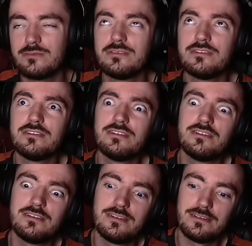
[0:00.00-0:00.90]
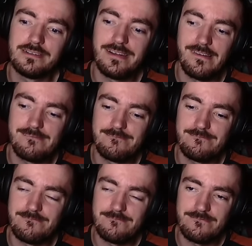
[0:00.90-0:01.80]

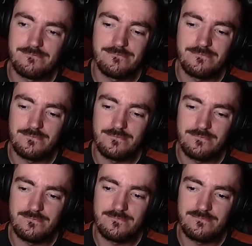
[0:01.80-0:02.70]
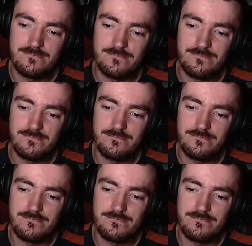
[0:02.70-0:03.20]
No one is speaking in this clip.